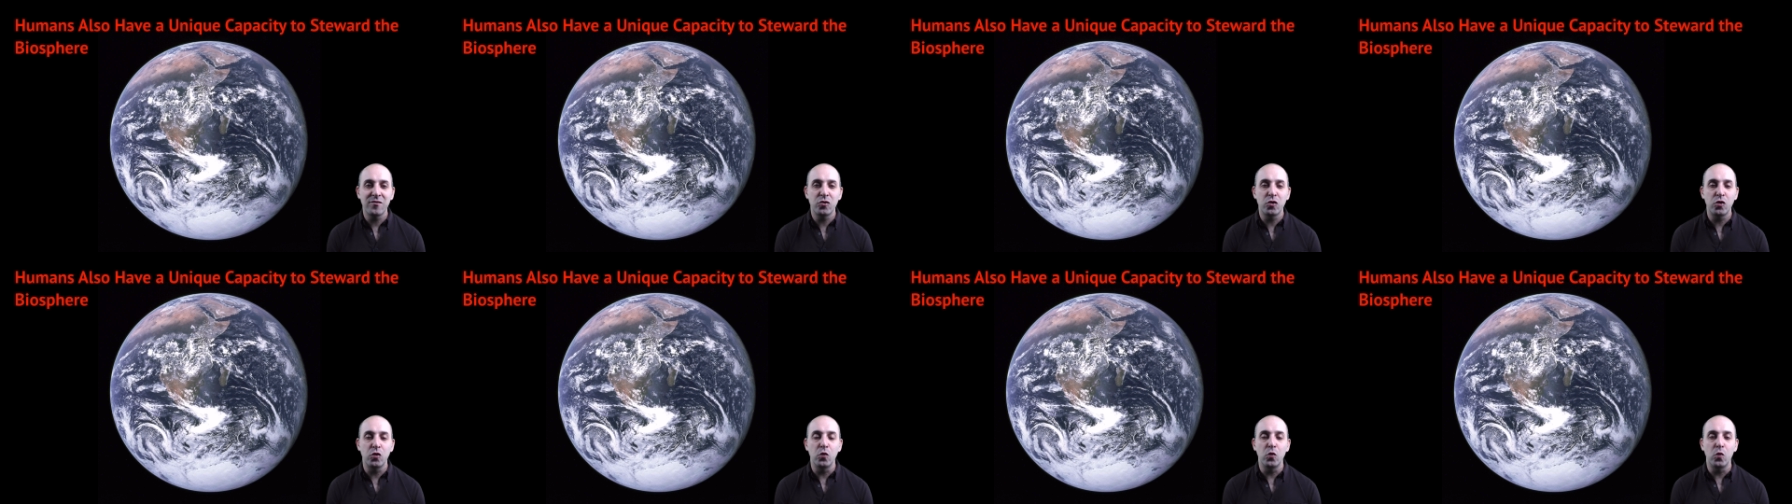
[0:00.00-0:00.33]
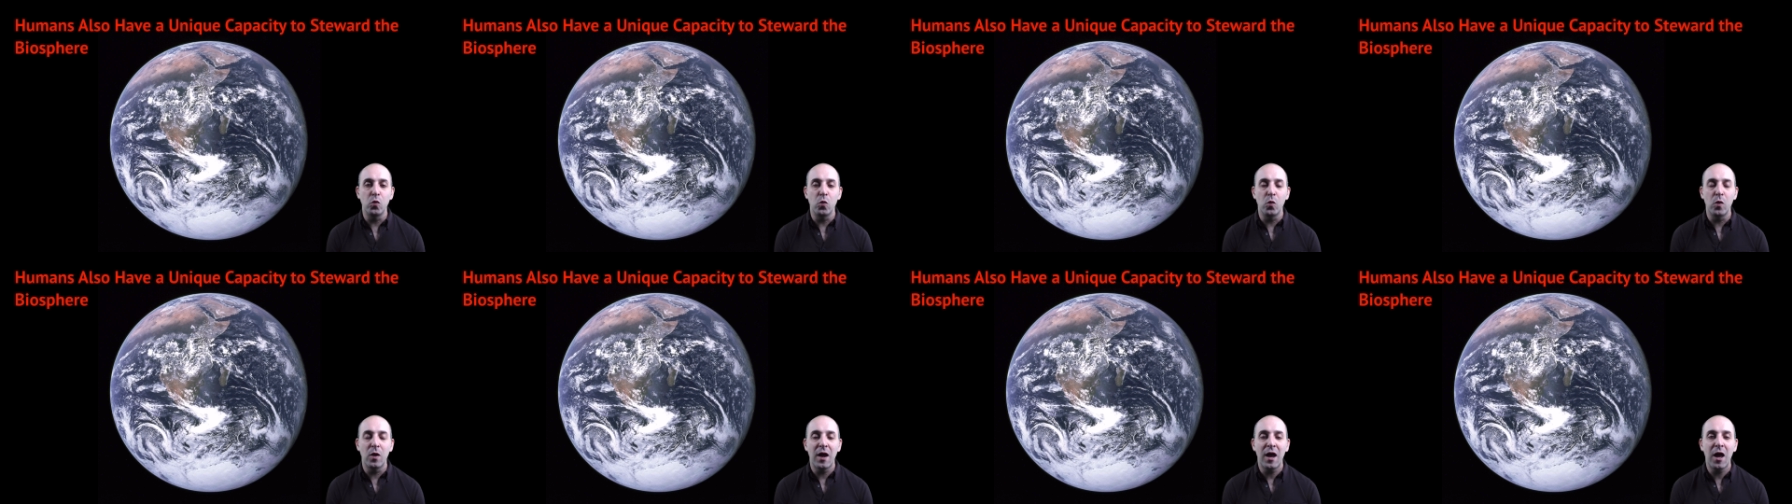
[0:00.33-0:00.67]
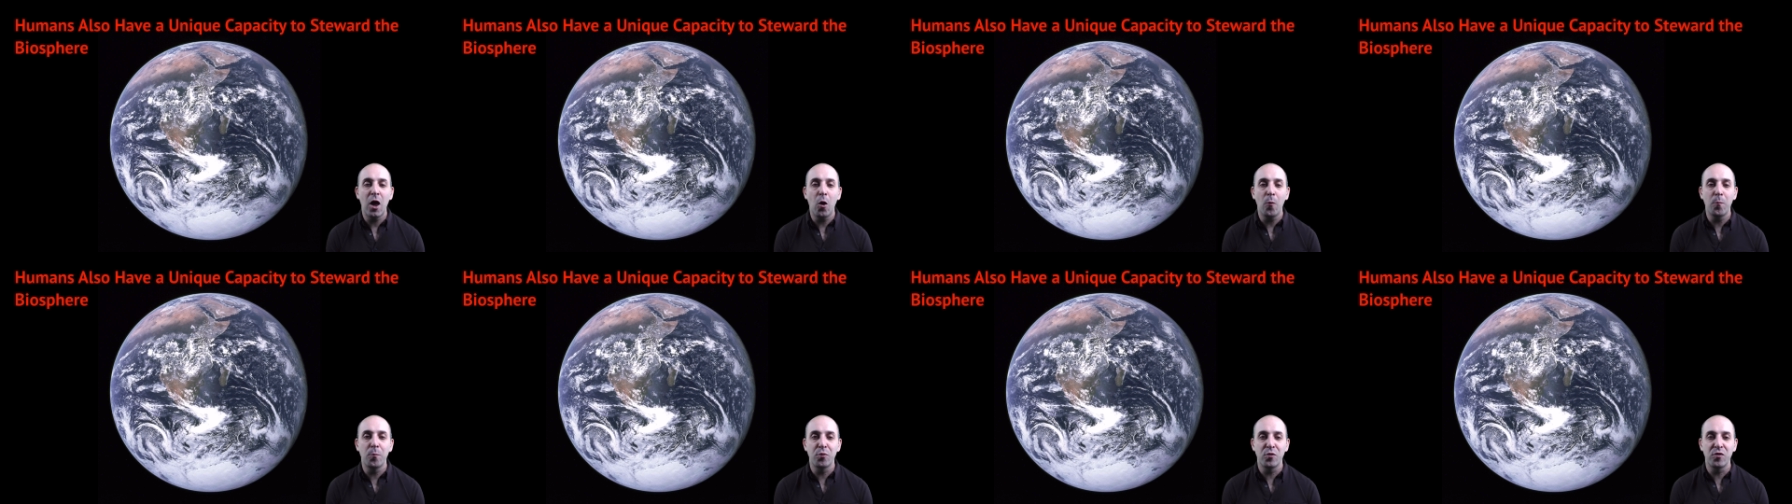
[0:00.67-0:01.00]
to
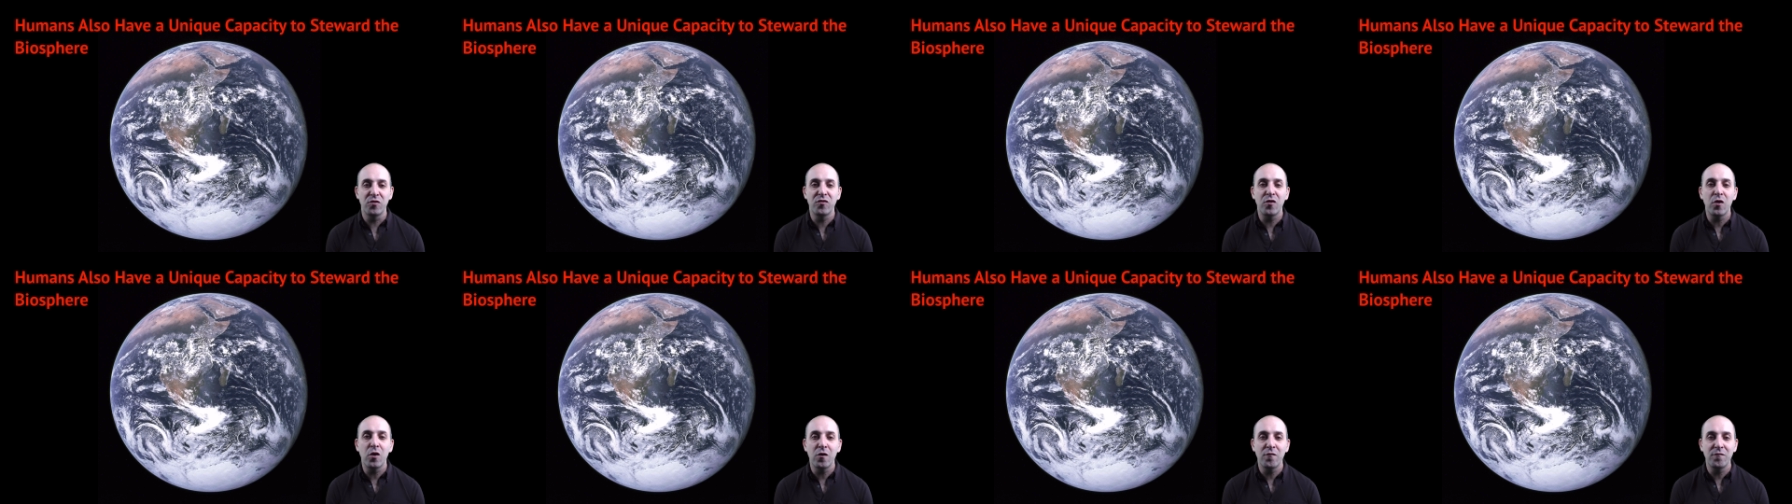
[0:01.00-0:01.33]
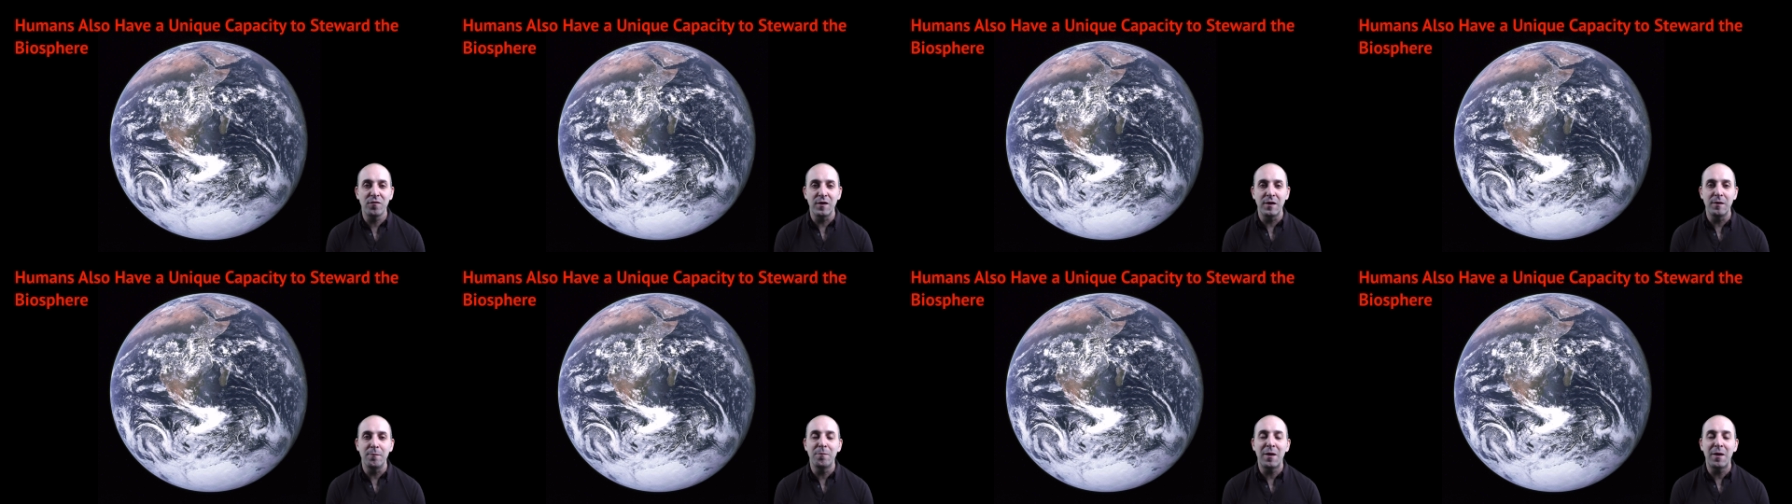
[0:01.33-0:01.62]
help preserve the